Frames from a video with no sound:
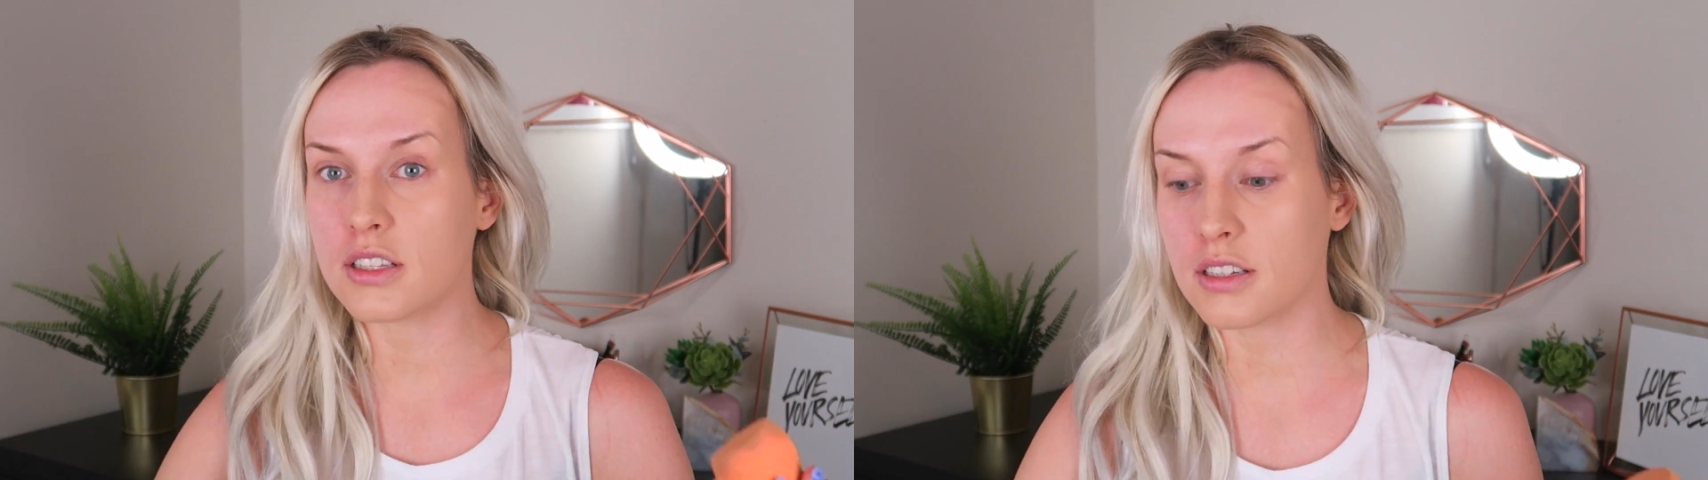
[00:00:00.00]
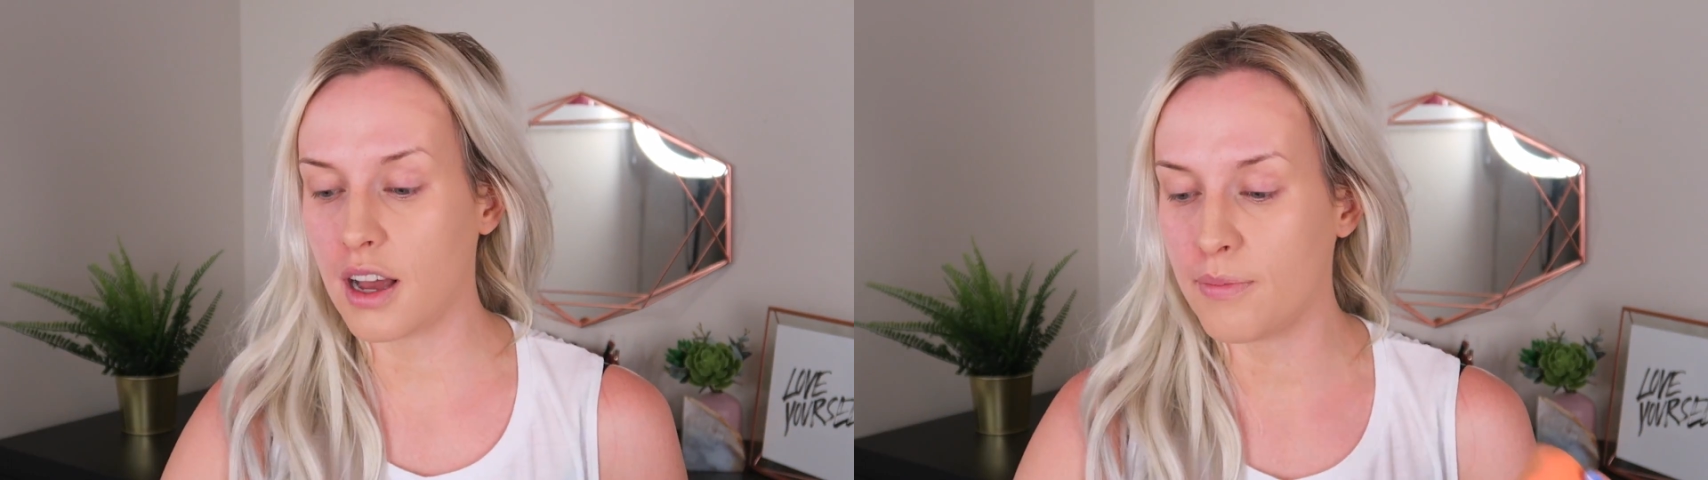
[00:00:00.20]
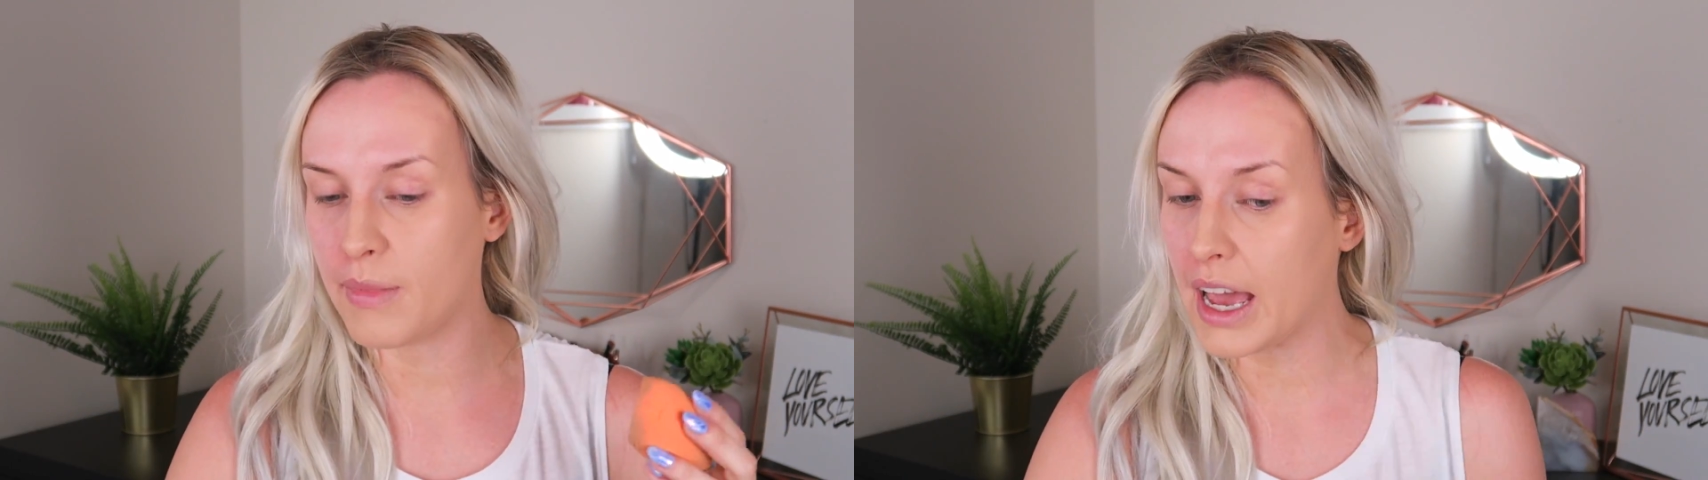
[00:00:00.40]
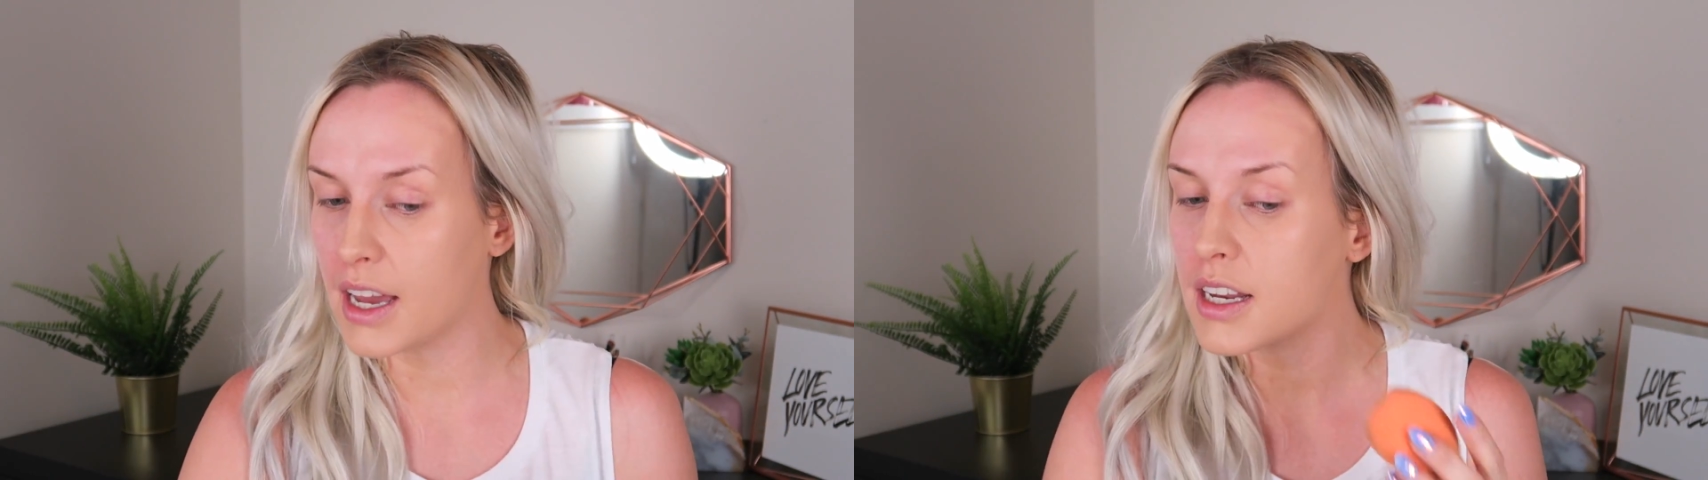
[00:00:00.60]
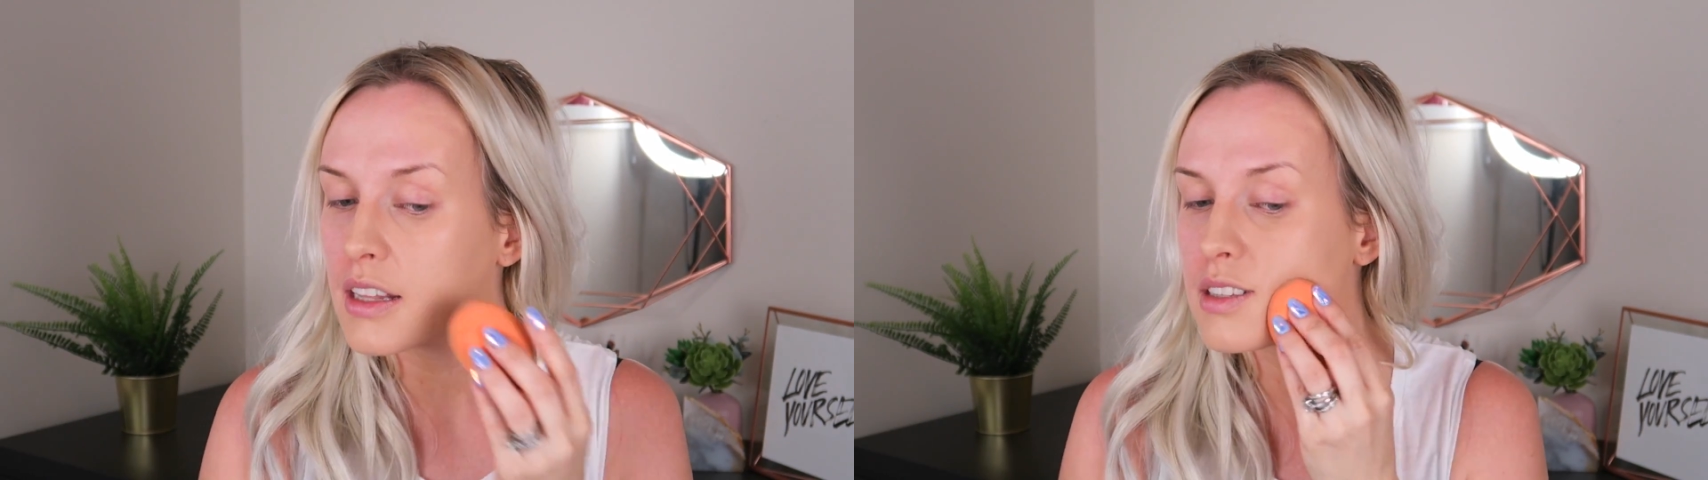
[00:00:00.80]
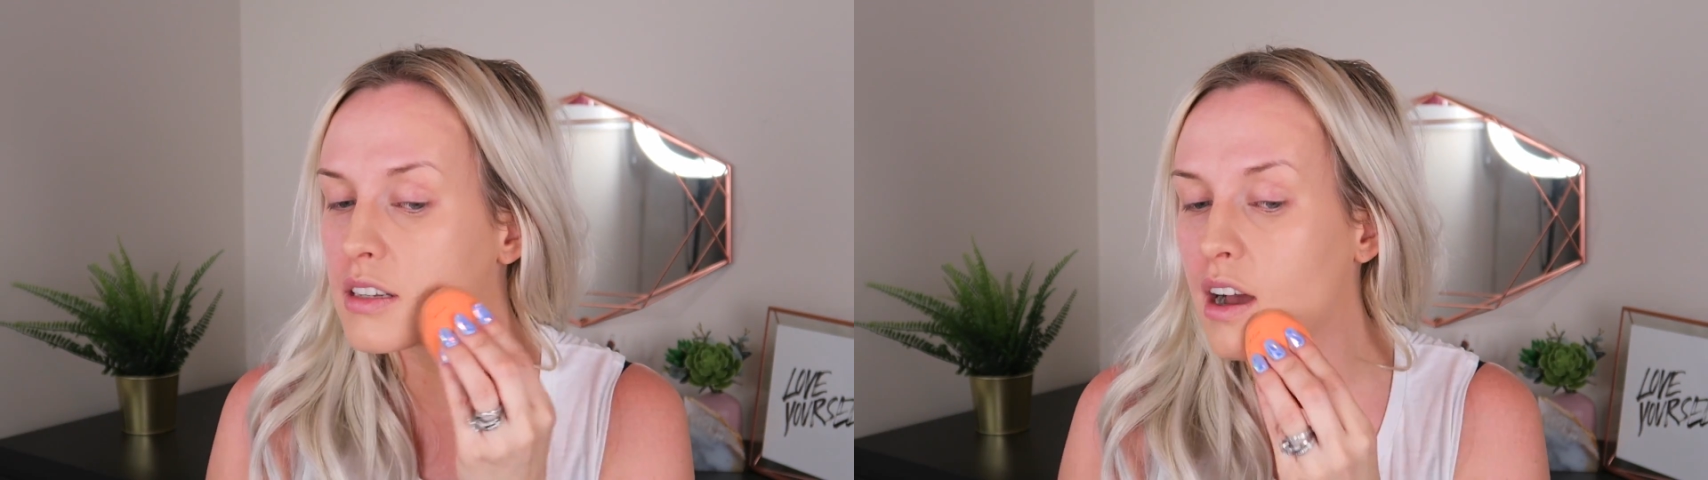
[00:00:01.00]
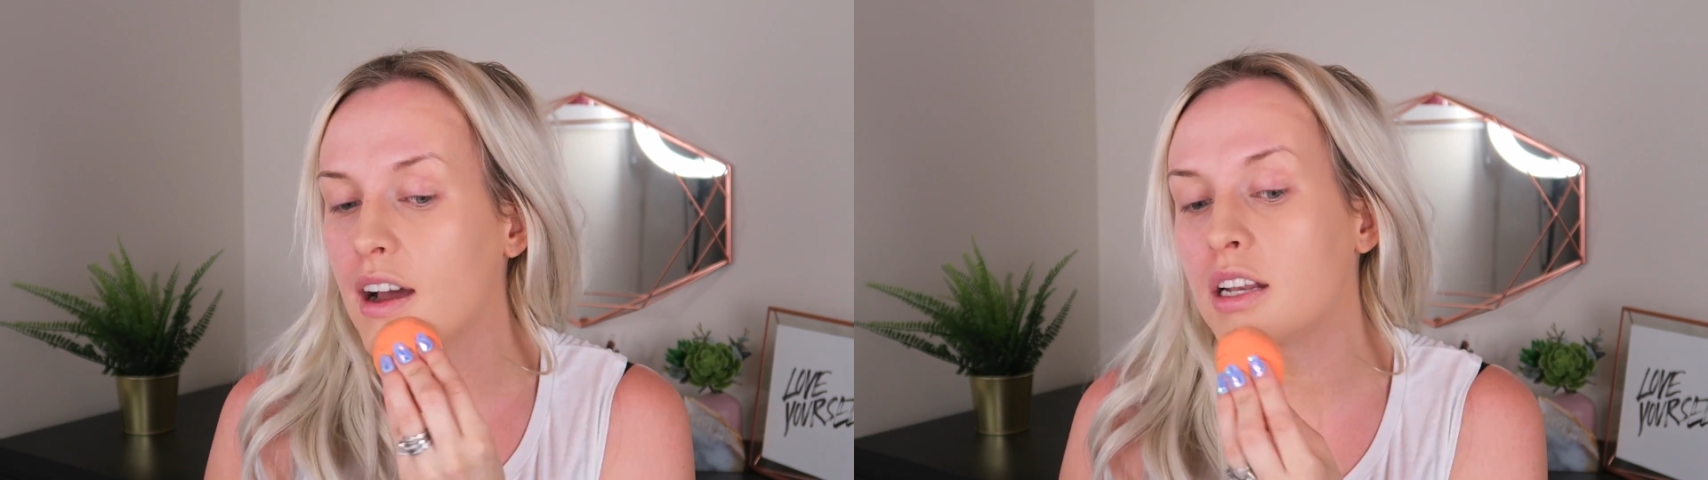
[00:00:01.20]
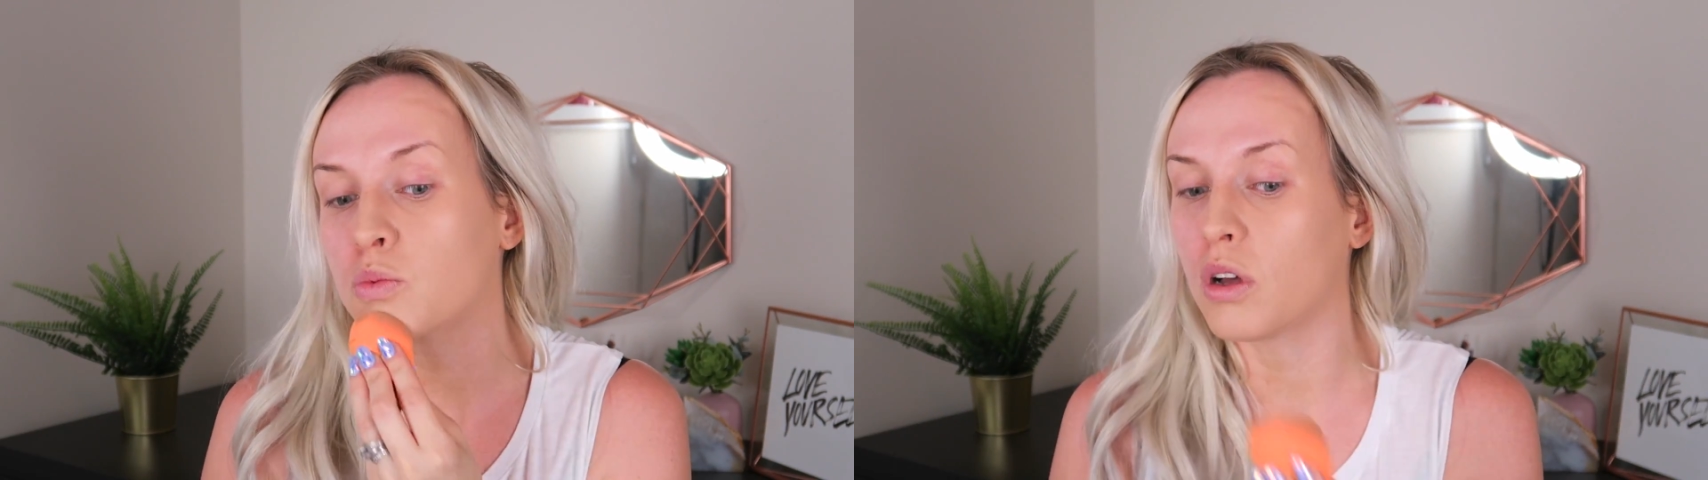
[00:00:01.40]
It's not matte. It's
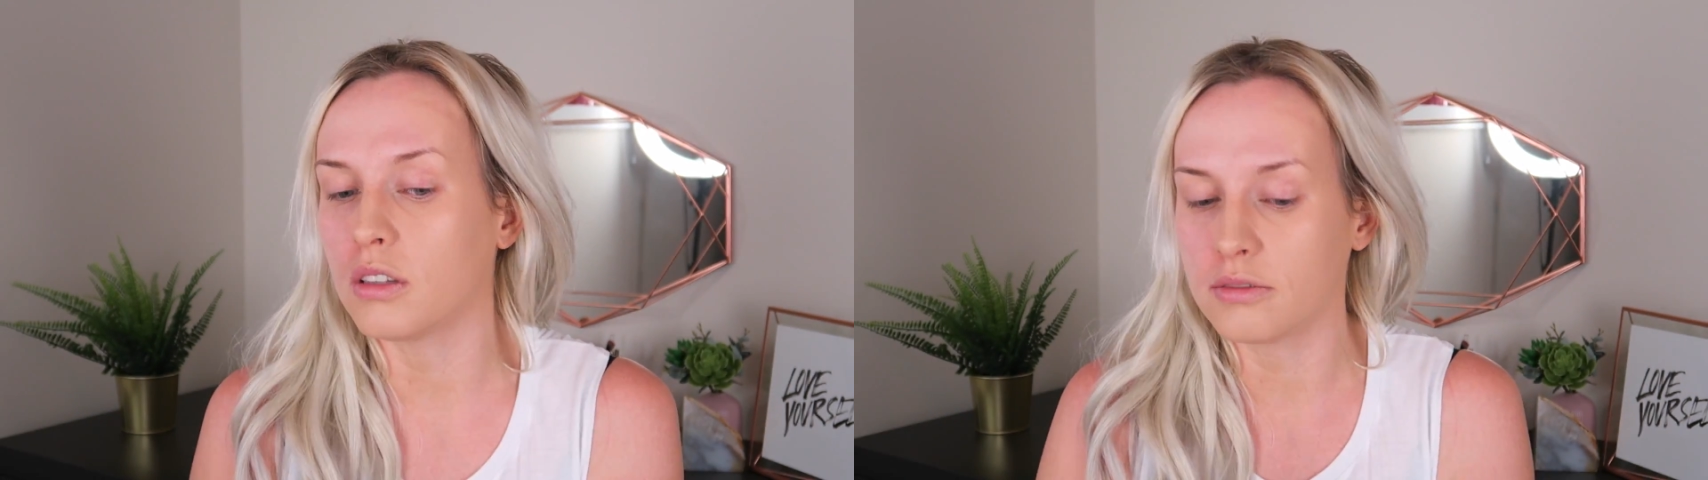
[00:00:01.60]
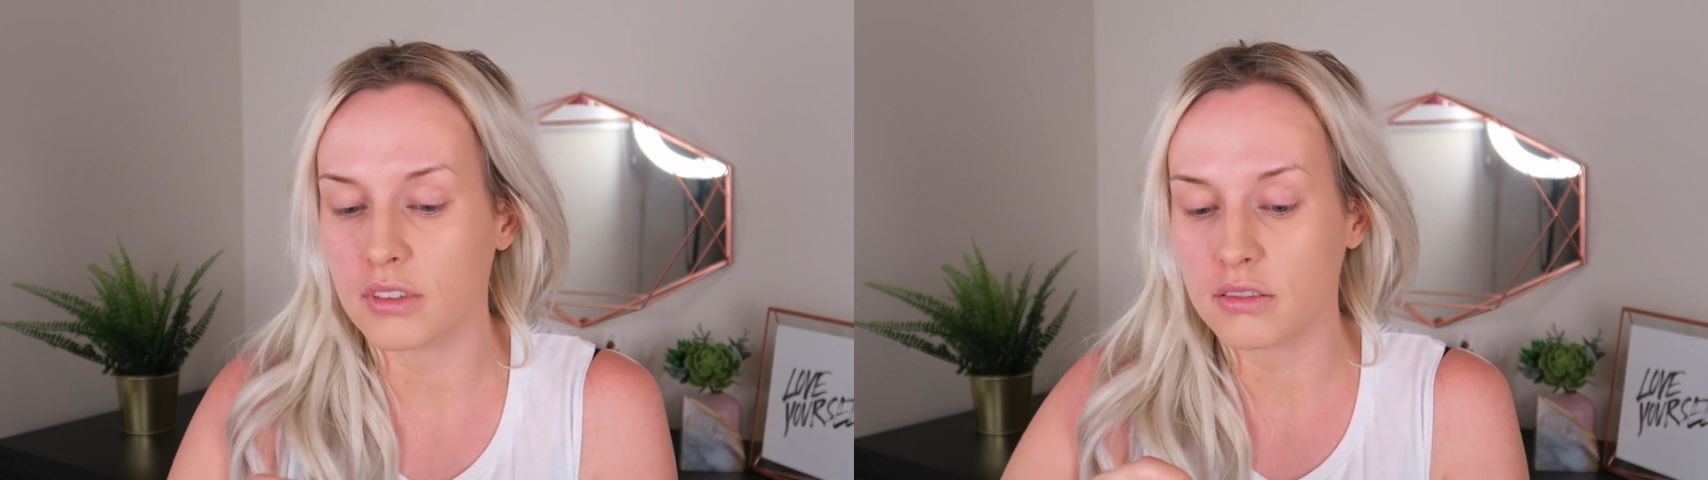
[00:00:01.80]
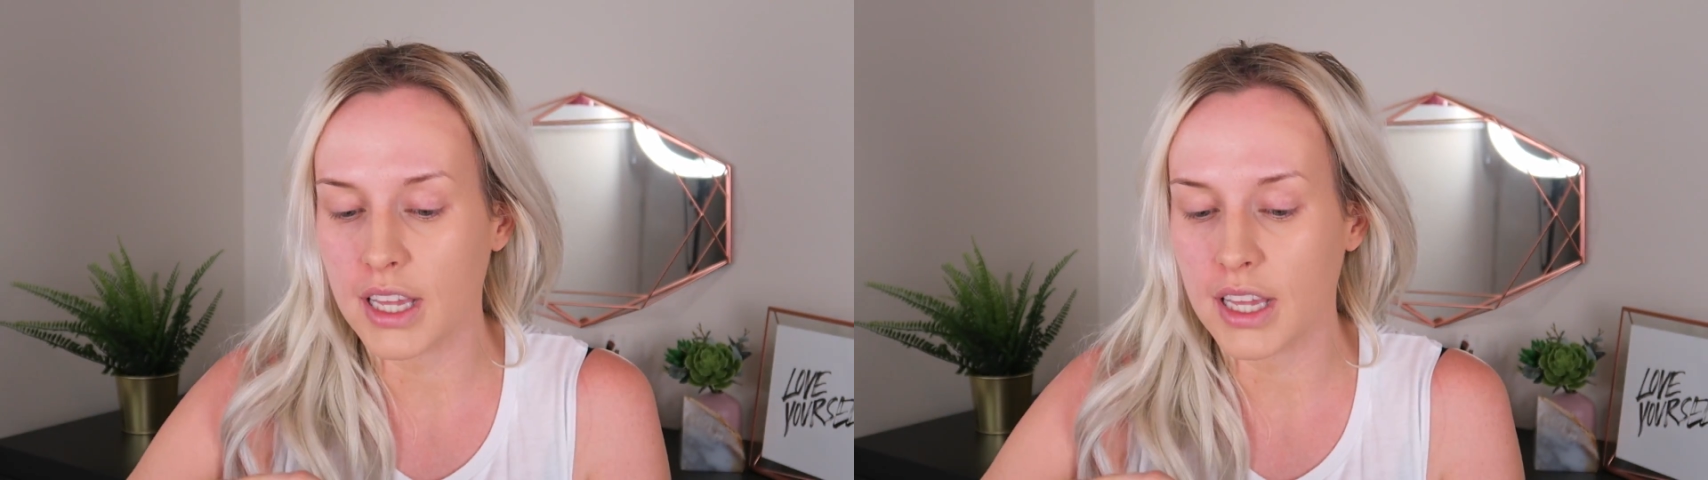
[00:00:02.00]
not, well,